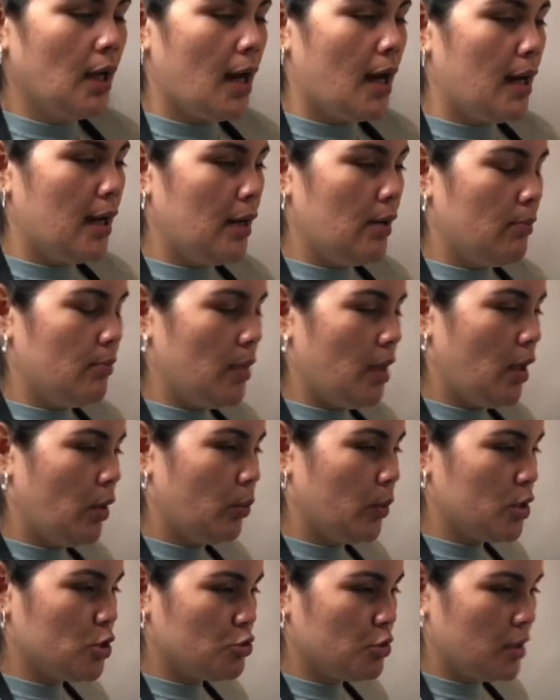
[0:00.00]
um,
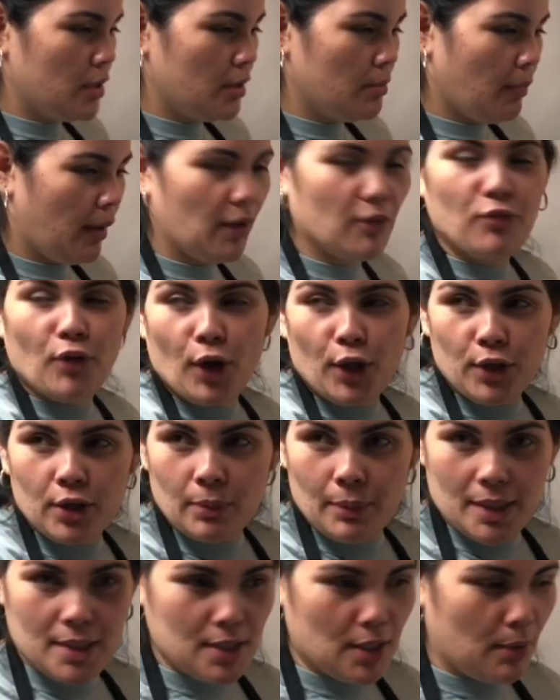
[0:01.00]
we treated my father
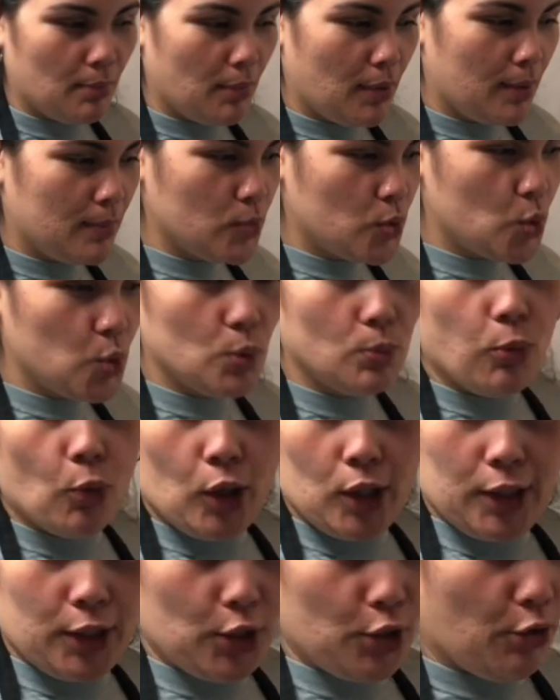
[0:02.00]
and my stepmom to
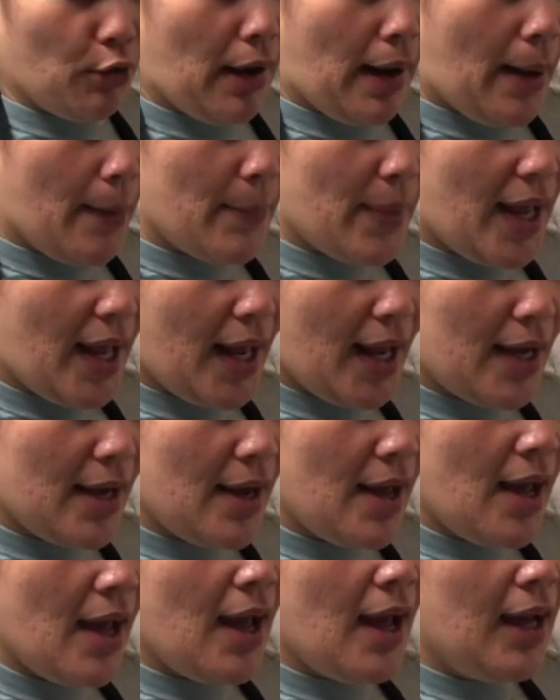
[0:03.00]
Boiling Crab and
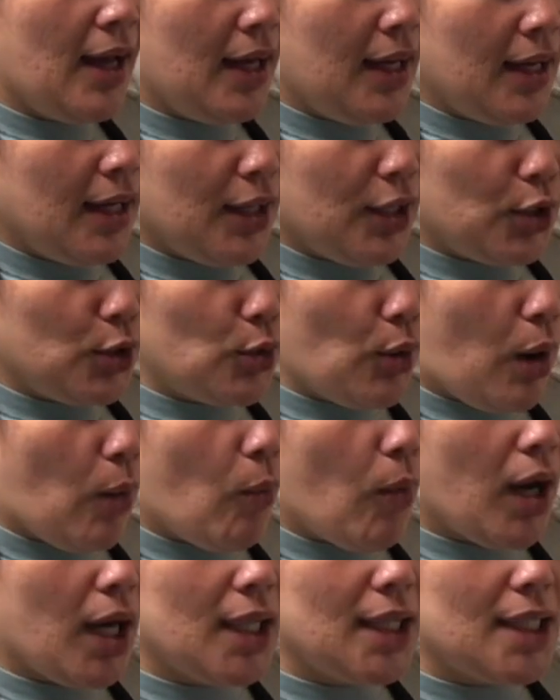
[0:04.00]
you know, I wanted